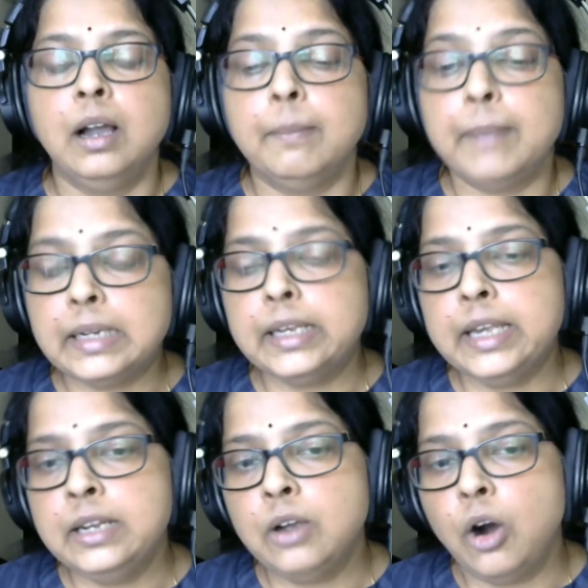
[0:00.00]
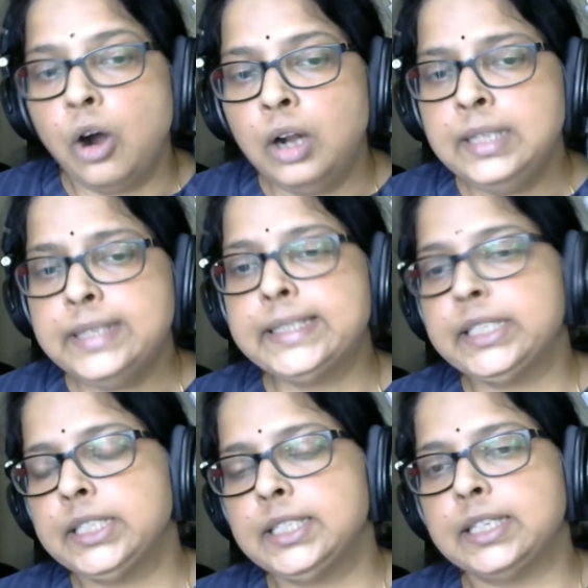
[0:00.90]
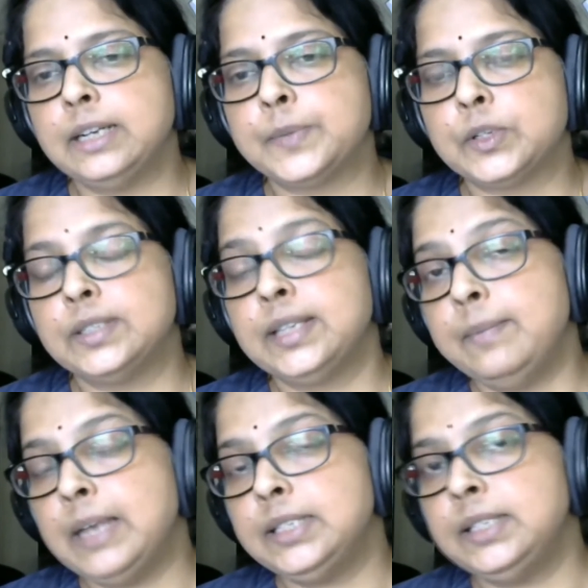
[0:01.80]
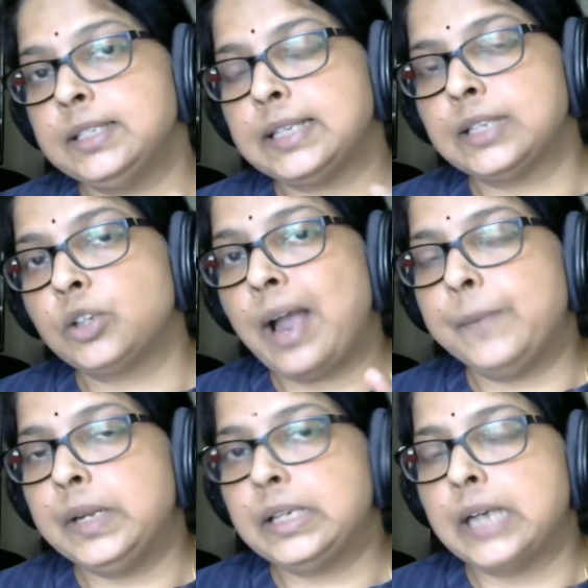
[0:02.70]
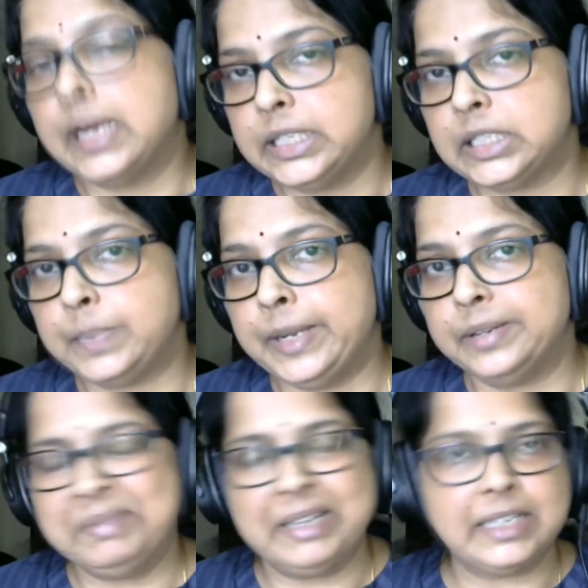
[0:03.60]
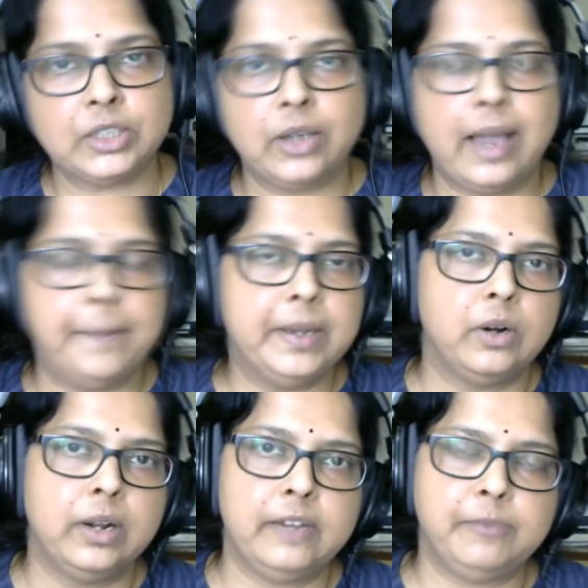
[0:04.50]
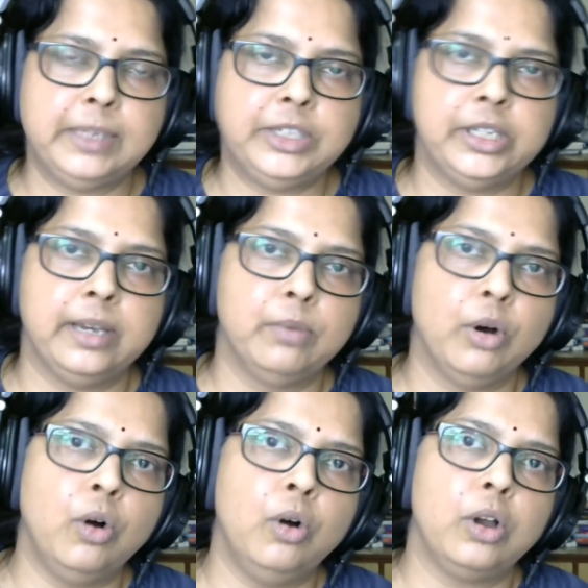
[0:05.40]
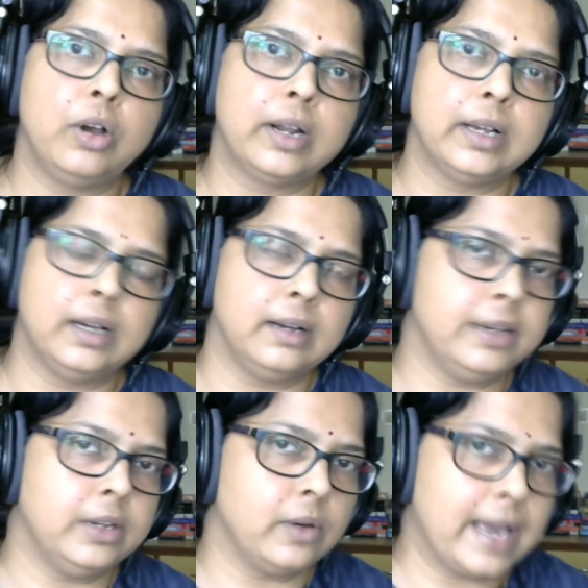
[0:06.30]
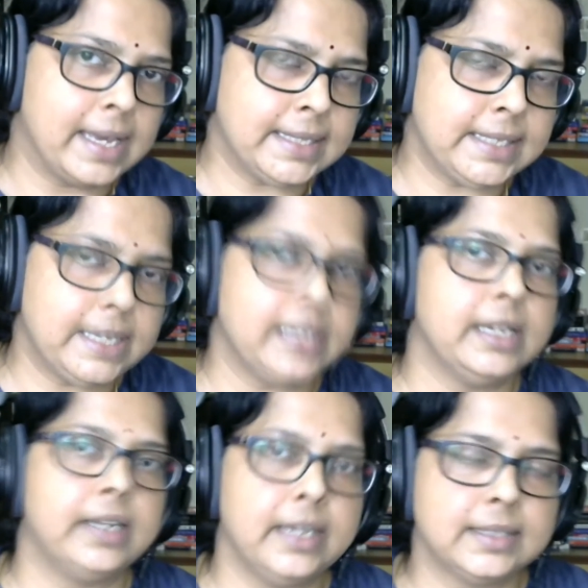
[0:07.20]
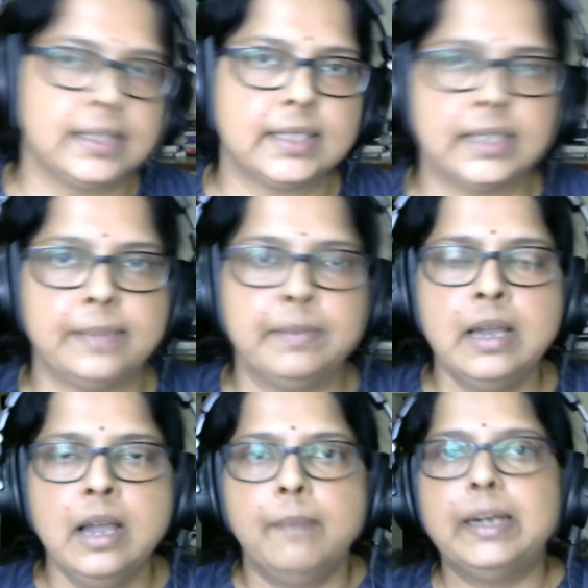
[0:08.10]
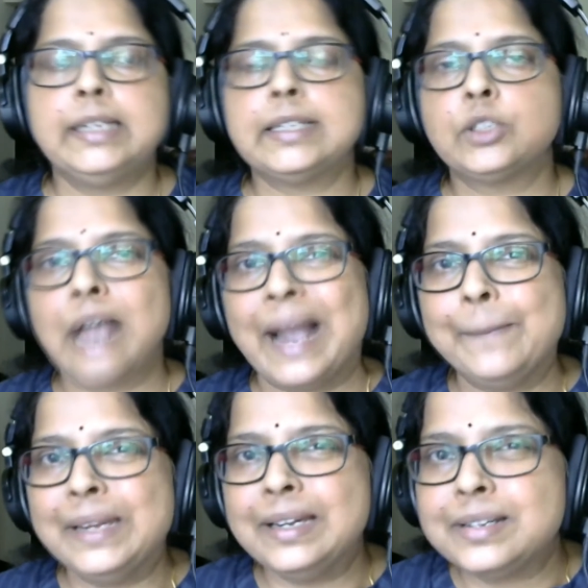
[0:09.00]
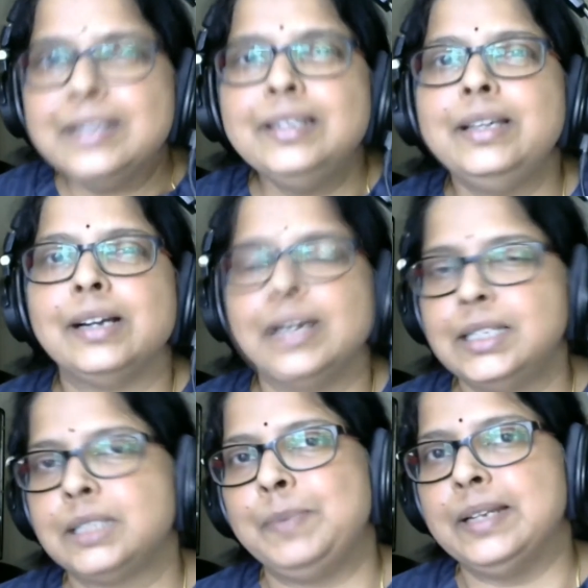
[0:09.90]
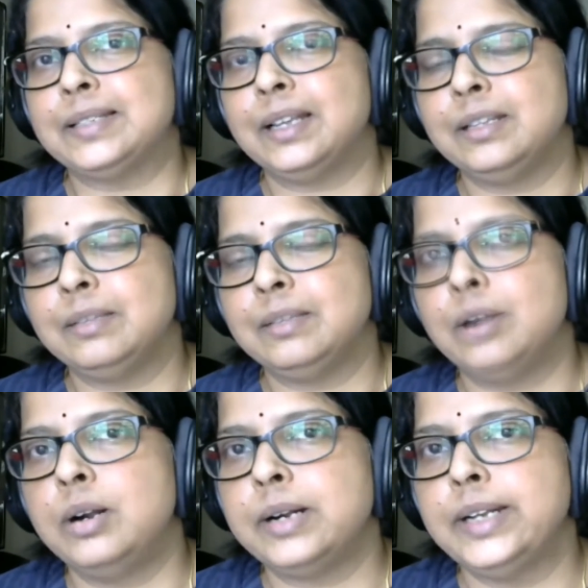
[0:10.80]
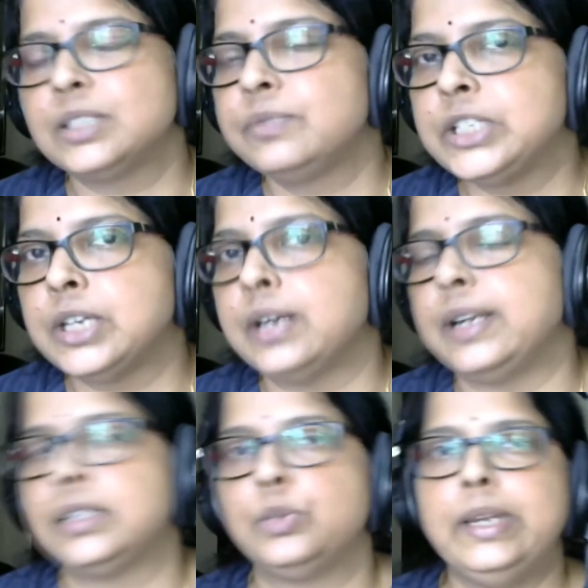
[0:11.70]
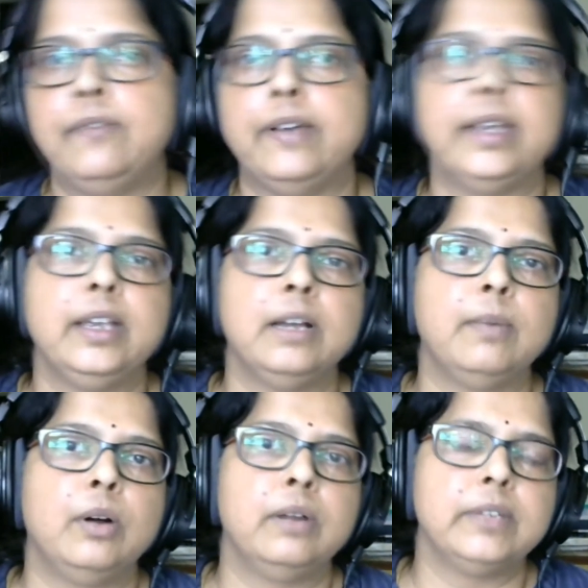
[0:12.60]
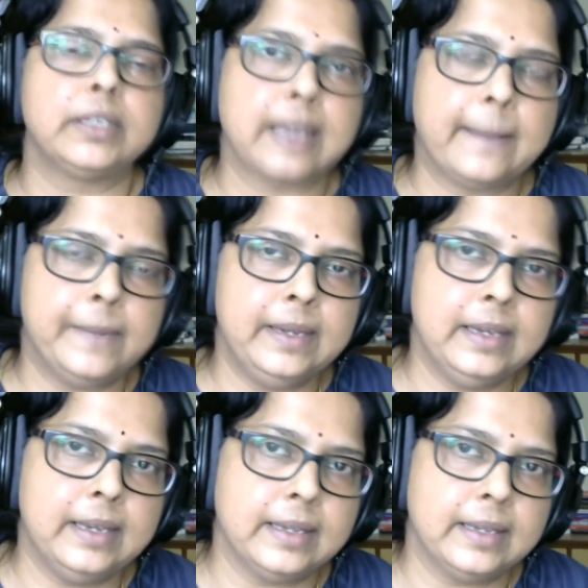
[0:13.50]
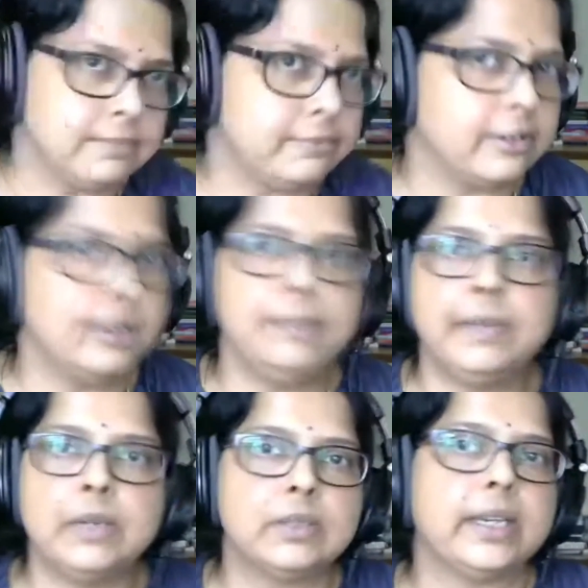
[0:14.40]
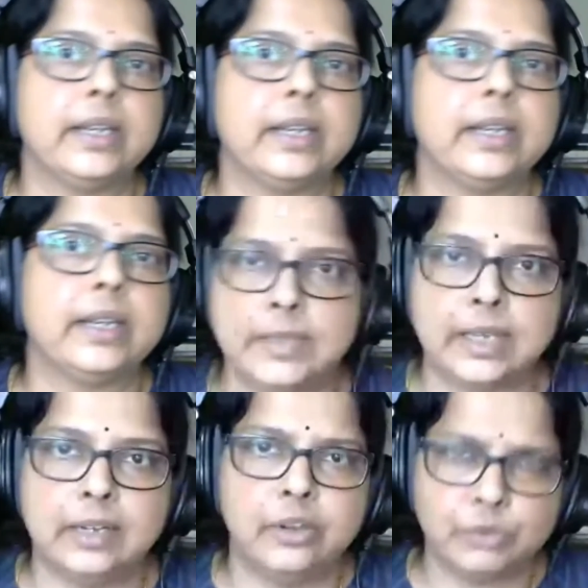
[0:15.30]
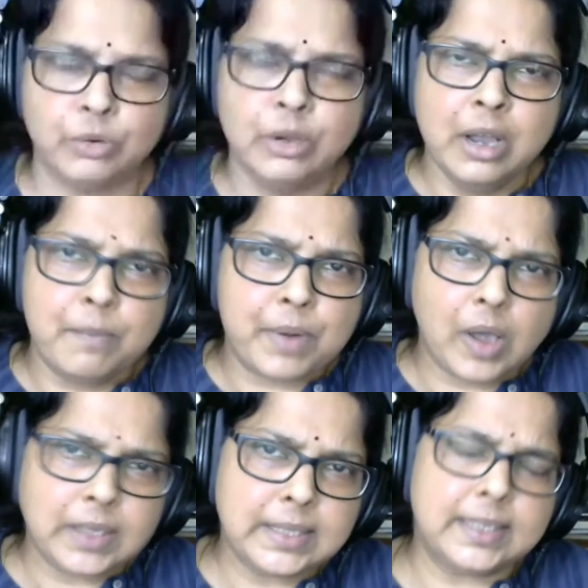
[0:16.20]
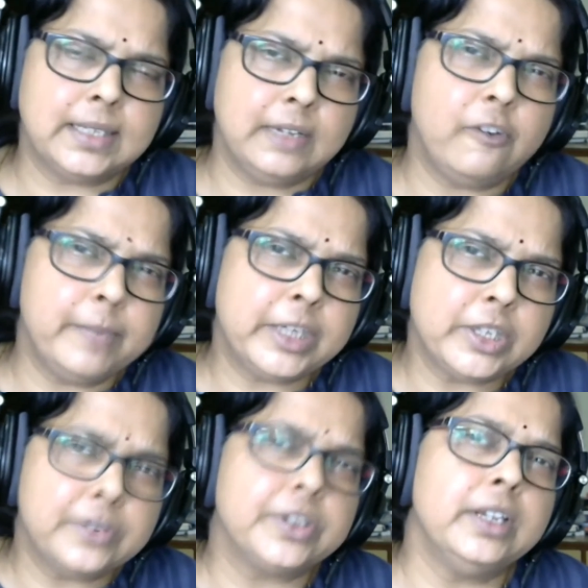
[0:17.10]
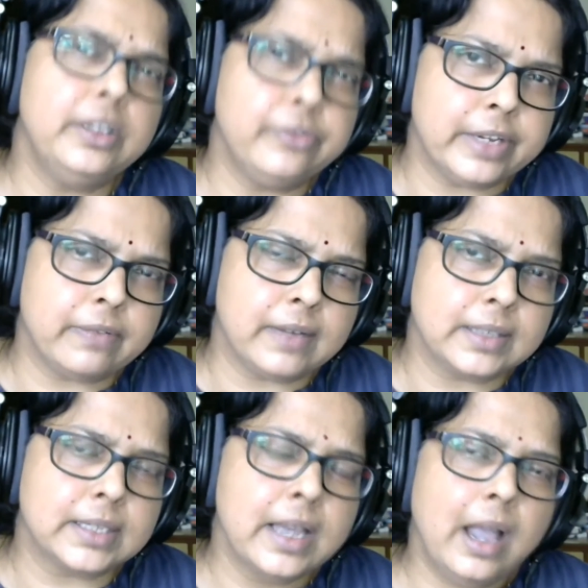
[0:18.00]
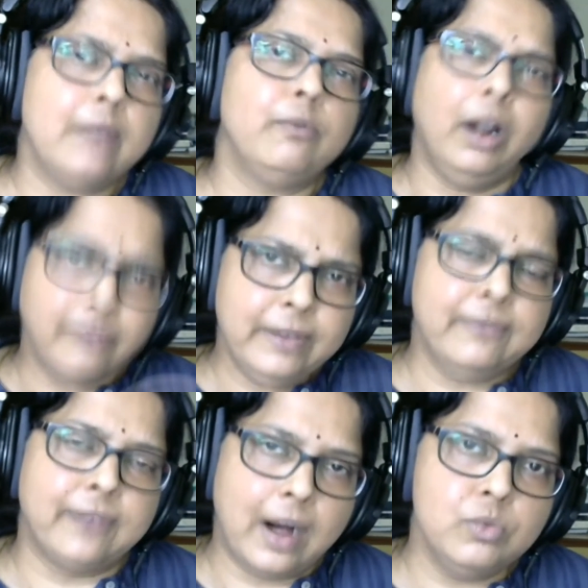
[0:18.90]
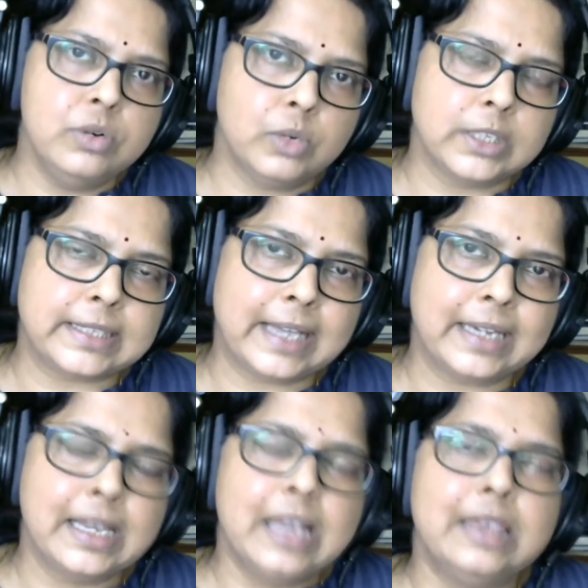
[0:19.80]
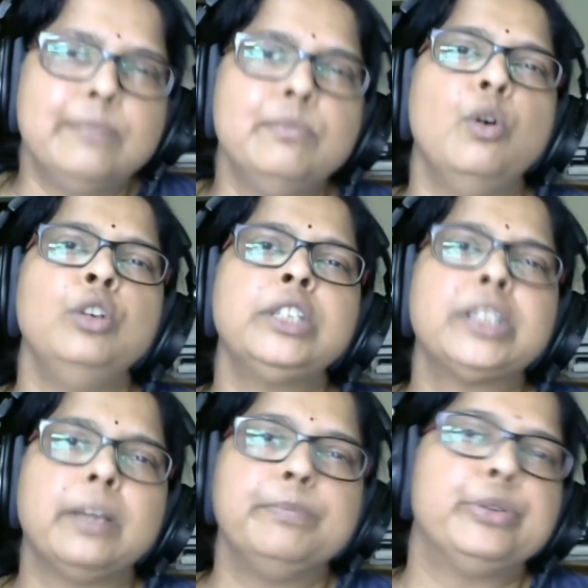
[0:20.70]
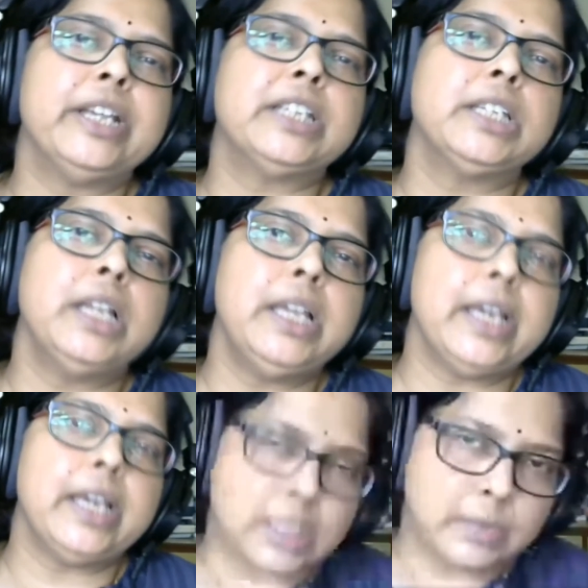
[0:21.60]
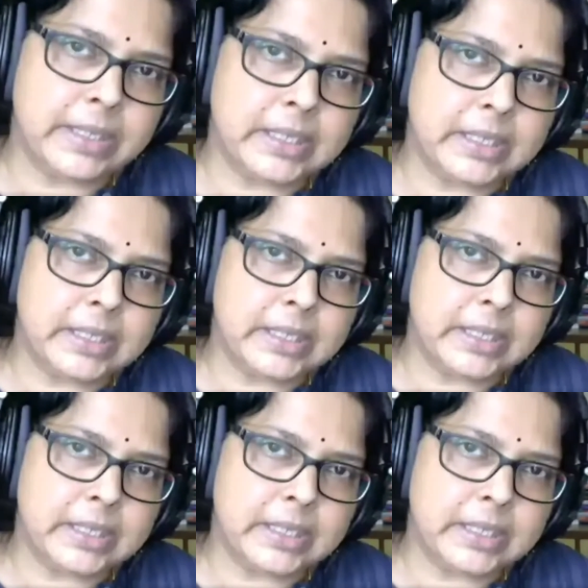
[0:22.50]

But in all this digital signal processing, imagine this has to happen at high speed. It has to happen on an FPGA board or a ASIC in a real system, but it has to happen at really high speeds, at the baud rates which are at 25 gigabaud, which is happening at 40 picosecond time scale. You have to process this information really very fast. And what we found was that the most computationally expensive